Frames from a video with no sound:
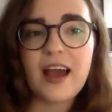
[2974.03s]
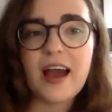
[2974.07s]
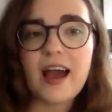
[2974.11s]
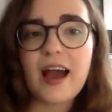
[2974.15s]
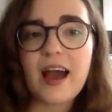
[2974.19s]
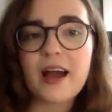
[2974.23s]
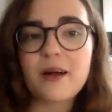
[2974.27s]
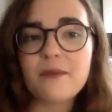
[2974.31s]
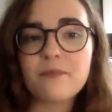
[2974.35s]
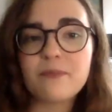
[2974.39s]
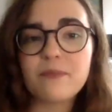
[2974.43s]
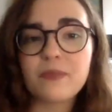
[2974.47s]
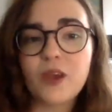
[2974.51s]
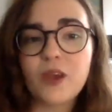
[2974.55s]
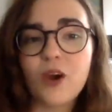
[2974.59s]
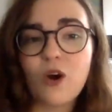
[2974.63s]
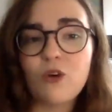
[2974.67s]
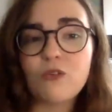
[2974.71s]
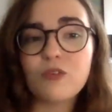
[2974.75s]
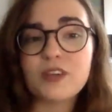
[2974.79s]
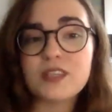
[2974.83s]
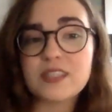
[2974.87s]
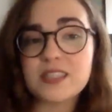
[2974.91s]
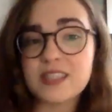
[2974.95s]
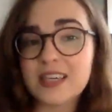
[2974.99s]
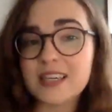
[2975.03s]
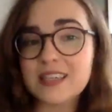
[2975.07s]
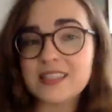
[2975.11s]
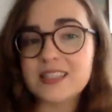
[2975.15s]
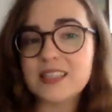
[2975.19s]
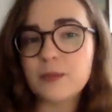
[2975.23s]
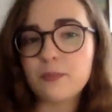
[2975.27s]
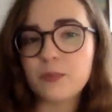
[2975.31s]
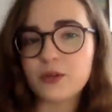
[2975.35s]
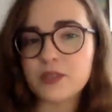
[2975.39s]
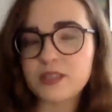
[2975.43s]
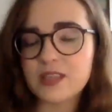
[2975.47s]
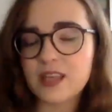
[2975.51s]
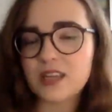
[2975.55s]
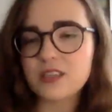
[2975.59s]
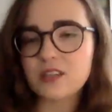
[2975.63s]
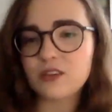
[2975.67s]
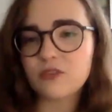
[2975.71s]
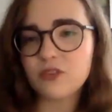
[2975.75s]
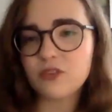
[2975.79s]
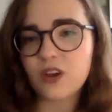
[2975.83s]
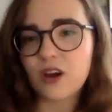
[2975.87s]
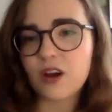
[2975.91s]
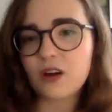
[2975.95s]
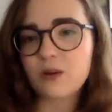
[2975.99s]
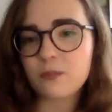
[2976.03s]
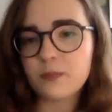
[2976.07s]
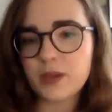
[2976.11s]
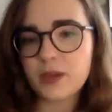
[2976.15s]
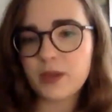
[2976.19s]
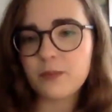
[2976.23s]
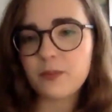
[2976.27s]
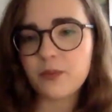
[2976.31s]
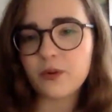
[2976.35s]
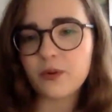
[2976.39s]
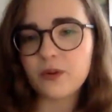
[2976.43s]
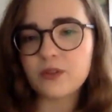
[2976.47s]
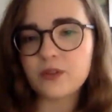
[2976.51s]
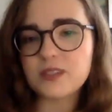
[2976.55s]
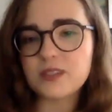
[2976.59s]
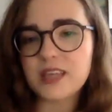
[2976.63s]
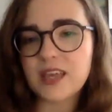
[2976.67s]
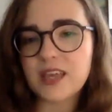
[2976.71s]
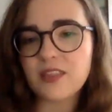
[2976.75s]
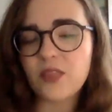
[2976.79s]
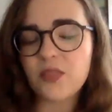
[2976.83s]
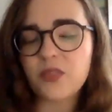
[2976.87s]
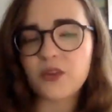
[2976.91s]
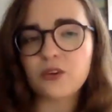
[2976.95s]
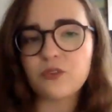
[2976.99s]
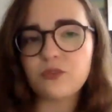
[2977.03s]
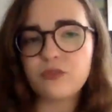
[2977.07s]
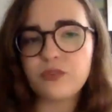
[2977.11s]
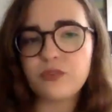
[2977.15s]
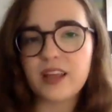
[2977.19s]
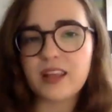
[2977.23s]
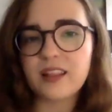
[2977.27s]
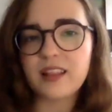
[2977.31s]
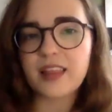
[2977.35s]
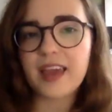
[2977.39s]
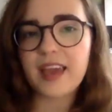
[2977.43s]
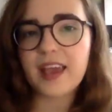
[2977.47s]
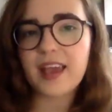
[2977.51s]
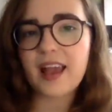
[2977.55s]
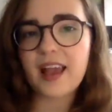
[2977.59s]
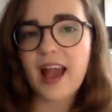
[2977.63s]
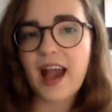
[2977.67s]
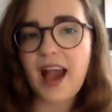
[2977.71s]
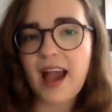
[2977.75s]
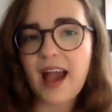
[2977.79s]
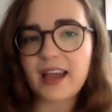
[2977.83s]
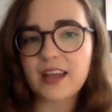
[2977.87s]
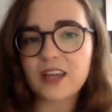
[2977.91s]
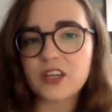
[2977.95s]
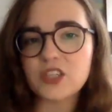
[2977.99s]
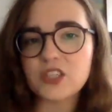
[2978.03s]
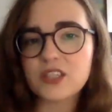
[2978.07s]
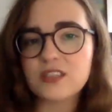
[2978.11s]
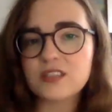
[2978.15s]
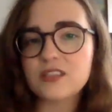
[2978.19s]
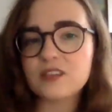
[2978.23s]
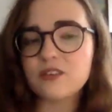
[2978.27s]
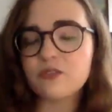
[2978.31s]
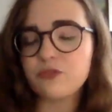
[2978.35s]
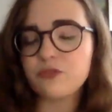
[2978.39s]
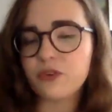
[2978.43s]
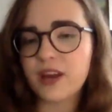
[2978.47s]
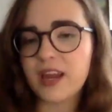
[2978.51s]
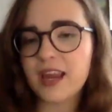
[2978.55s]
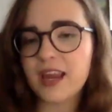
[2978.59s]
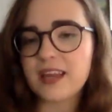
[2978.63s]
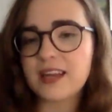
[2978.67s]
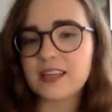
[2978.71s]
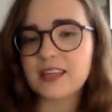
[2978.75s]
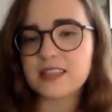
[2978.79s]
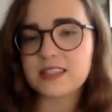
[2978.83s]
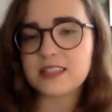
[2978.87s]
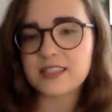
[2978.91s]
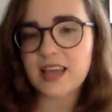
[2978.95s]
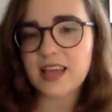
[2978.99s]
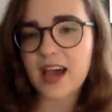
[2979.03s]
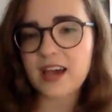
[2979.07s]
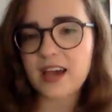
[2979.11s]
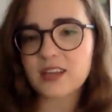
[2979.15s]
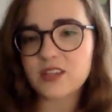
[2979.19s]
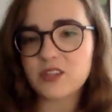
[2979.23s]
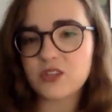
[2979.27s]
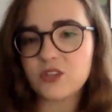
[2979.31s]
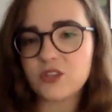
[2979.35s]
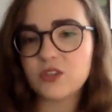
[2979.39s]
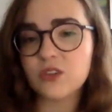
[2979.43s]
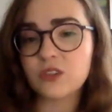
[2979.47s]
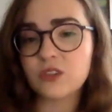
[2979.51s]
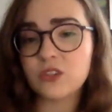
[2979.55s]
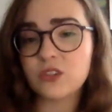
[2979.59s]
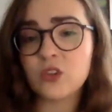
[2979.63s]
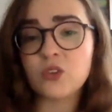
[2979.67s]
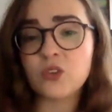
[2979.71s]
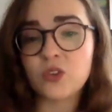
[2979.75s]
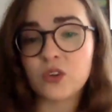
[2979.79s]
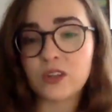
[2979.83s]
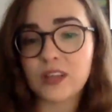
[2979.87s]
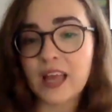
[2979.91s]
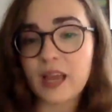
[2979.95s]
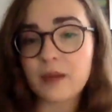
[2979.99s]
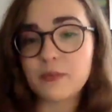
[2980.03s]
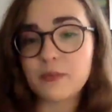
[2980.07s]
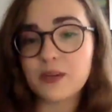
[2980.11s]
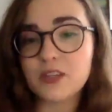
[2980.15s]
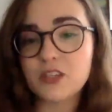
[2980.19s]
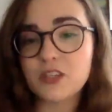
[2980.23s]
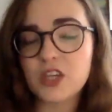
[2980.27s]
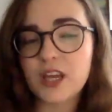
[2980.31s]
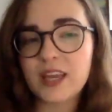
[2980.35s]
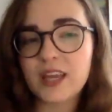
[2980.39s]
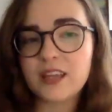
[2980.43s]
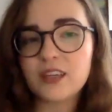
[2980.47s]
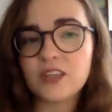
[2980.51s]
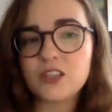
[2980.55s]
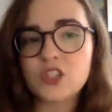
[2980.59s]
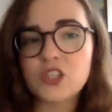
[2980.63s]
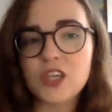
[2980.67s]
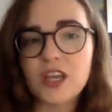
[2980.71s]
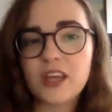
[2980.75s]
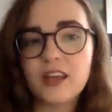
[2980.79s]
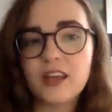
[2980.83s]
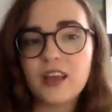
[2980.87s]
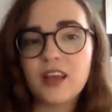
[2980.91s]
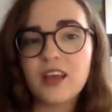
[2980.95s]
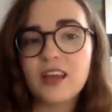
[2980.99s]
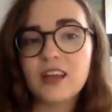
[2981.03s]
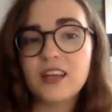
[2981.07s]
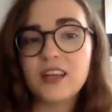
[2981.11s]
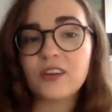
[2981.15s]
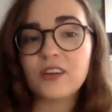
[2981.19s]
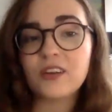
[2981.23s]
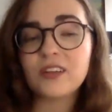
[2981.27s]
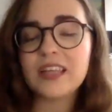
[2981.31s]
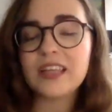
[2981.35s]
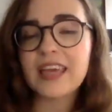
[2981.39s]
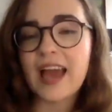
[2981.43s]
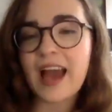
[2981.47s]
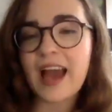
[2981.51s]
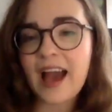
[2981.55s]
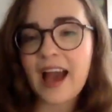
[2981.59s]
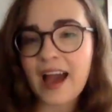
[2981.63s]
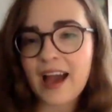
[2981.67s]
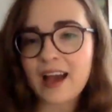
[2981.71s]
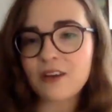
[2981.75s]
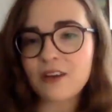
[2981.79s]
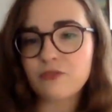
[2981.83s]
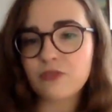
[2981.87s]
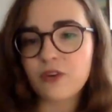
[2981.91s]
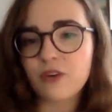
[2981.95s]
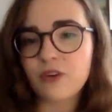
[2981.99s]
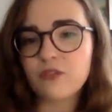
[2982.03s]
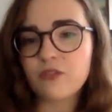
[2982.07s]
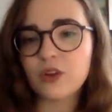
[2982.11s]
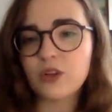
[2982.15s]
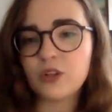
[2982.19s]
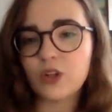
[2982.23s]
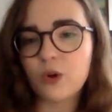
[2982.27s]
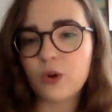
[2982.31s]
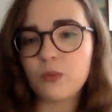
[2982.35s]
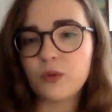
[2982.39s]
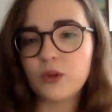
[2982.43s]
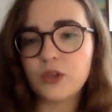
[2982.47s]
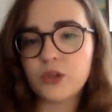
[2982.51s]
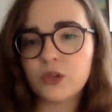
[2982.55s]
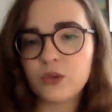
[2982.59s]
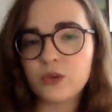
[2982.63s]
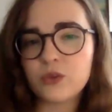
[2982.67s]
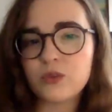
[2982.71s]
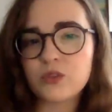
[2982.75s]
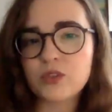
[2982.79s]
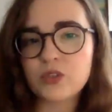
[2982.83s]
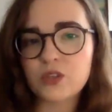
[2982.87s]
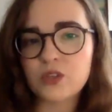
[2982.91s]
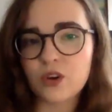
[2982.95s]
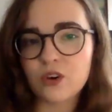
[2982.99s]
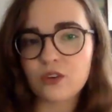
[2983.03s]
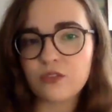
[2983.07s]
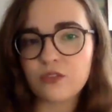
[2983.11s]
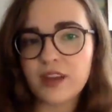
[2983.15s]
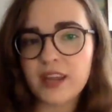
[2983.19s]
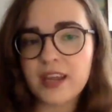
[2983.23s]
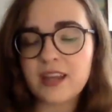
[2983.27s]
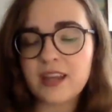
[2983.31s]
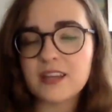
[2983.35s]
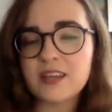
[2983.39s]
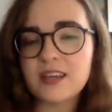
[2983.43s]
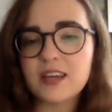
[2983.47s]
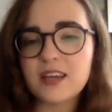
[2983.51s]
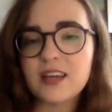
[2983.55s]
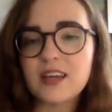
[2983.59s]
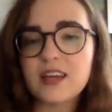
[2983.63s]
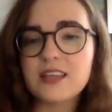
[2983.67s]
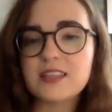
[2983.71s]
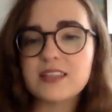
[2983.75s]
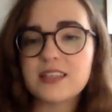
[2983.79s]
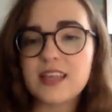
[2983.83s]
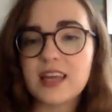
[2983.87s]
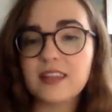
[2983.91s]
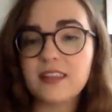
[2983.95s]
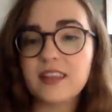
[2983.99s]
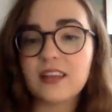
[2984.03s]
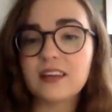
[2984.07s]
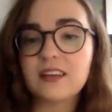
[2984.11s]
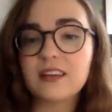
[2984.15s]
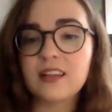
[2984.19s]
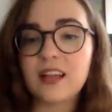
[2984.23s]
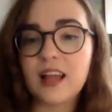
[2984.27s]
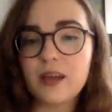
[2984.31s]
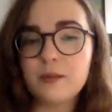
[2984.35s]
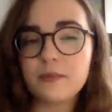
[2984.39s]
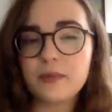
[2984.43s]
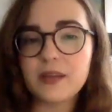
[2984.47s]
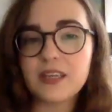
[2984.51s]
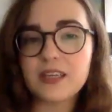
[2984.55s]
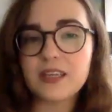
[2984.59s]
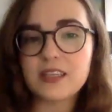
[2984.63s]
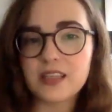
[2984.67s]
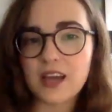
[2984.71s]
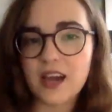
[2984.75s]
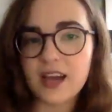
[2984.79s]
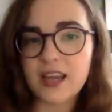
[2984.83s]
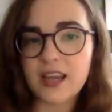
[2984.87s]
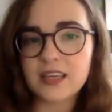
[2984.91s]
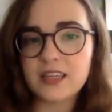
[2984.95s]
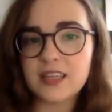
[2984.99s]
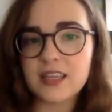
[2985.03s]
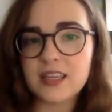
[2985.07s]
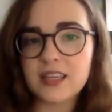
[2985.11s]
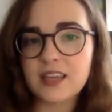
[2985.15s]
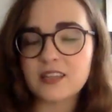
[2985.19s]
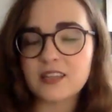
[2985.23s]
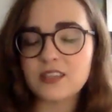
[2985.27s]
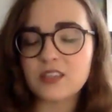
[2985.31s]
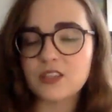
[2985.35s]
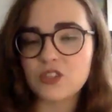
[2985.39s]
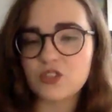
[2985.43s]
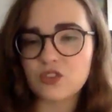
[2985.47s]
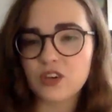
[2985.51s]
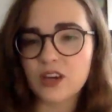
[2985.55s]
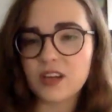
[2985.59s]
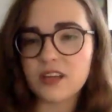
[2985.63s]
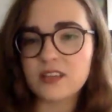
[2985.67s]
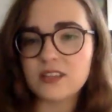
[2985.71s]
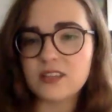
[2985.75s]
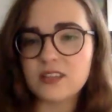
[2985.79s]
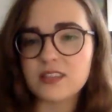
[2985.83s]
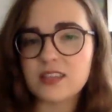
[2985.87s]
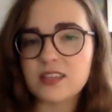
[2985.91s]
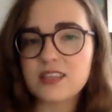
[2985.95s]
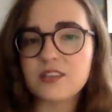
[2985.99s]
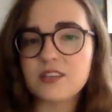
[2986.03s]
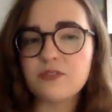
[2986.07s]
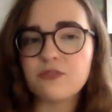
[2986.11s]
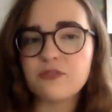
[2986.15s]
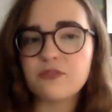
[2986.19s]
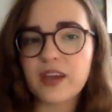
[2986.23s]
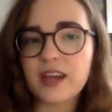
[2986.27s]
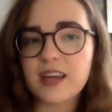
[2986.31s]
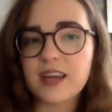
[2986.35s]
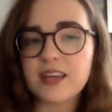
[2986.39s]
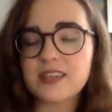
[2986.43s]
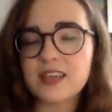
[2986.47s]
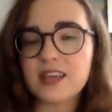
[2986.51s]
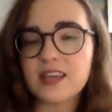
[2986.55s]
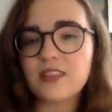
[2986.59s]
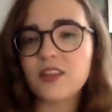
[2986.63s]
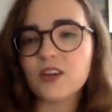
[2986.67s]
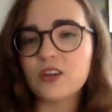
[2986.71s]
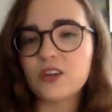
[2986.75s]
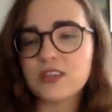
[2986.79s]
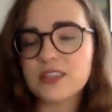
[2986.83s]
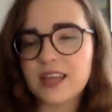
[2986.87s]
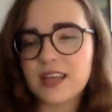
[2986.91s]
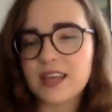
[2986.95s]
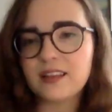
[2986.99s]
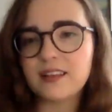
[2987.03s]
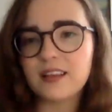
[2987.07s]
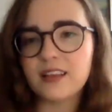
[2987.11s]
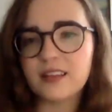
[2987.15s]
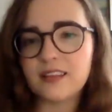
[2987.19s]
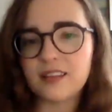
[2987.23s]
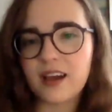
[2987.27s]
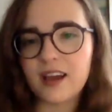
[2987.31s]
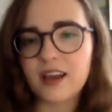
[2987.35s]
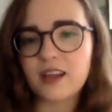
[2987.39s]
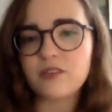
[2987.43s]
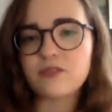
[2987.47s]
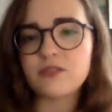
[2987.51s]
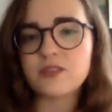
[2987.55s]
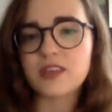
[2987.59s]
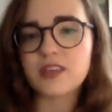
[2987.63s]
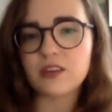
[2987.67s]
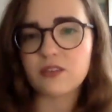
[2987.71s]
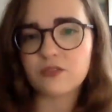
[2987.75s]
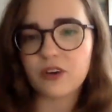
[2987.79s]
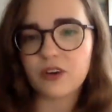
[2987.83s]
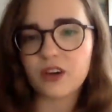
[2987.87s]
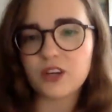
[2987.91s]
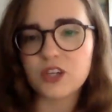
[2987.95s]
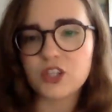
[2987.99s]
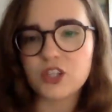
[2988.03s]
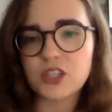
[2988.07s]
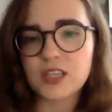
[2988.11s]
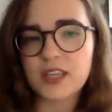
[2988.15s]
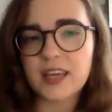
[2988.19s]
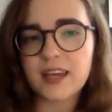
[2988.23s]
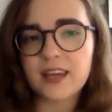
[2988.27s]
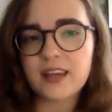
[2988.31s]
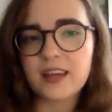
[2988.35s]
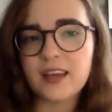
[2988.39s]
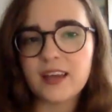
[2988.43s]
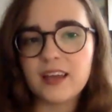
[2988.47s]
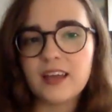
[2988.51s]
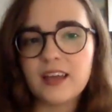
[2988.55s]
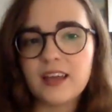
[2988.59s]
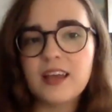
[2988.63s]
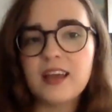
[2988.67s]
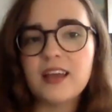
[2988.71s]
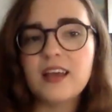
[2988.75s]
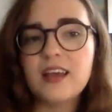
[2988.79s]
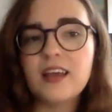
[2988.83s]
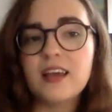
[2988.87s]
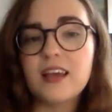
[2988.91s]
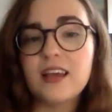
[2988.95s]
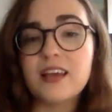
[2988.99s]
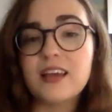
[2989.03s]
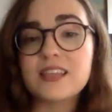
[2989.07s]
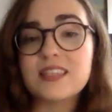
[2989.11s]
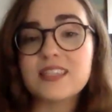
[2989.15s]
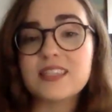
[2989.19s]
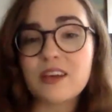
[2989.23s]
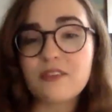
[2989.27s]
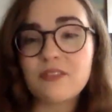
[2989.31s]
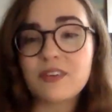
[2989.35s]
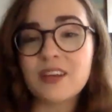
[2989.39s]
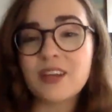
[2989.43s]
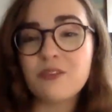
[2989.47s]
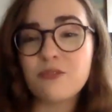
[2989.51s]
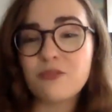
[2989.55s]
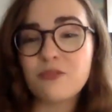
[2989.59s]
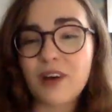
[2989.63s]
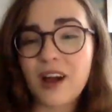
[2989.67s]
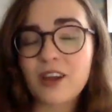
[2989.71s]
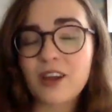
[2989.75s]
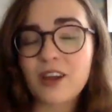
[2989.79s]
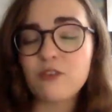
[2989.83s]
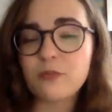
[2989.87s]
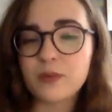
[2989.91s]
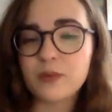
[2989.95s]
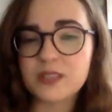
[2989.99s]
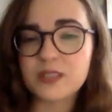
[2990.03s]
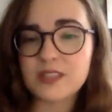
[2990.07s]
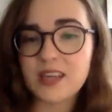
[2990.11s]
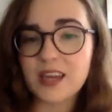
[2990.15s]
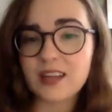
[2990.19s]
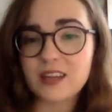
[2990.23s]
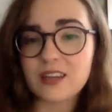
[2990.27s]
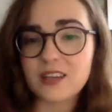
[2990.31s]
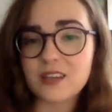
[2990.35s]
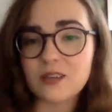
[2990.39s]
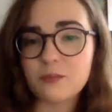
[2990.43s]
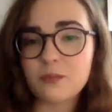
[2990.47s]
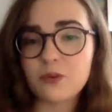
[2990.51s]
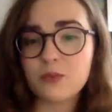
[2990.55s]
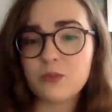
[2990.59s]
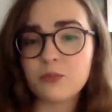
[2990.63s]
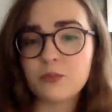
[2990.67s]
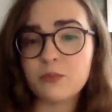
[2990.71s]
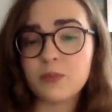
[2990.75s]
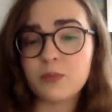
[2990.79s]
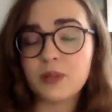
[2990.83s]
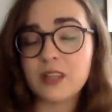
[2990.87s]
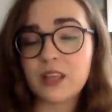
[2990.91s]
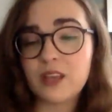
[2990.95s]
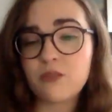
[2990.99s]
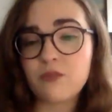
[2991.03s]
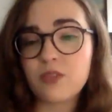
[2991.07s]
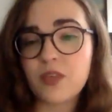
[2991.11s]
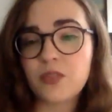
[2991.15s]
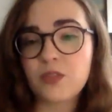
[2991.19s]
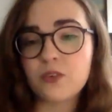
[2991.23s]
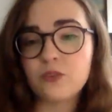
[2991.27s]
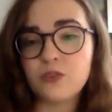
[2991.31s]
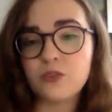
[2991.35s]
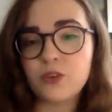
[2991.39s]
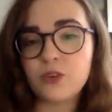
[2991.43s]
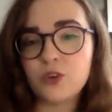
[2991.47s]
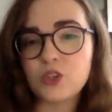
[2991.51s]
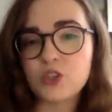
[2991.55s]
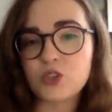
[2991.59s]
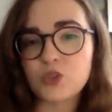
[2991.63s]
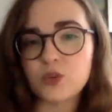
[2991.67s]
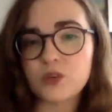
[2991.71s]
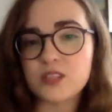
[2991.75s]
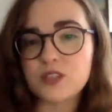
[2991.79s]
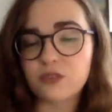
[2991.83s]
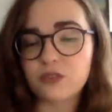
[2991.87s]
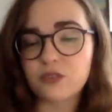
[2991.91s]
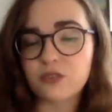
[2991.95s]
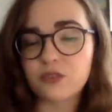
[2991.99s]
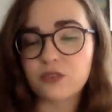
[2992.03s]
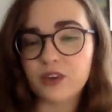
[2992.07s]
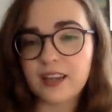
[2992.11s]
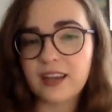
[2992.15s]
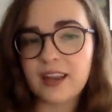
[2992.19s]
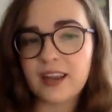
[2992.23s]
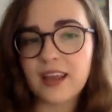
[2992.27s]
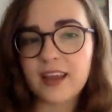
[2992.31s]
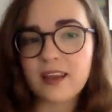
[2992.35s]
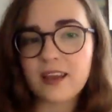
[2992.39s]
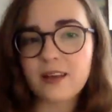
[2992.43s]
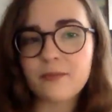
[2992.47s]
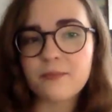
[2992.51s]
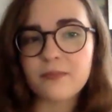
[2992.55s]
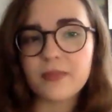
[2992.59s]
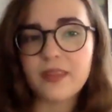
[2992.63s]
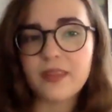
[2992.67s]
Over 60% of young people say that they're feeling anxious, afraid, and sad due to climate change. Nearly half of the global youth surveyed said that climate anxiety and distress is affecting their daily lives and functioning. 75% believe that the future is frightening.